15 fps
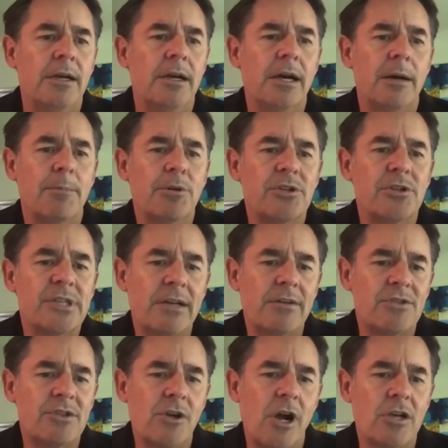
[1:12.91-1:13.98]
Uh, percent of
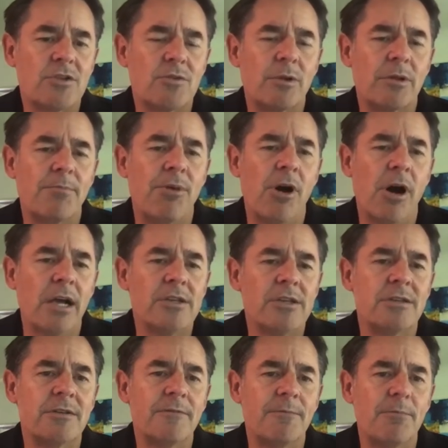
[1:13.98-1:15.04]
stocks with
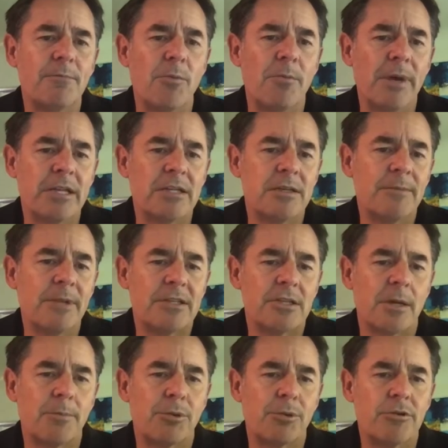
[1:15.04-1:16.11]
positive momentum, that's
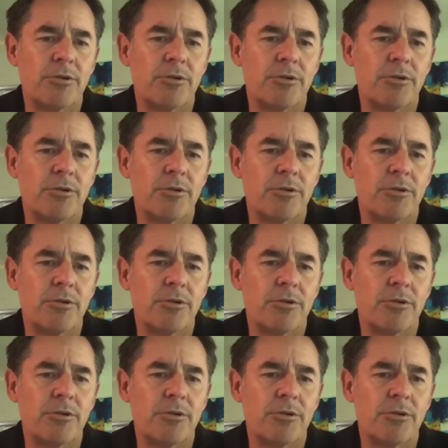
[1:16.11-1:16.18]
upward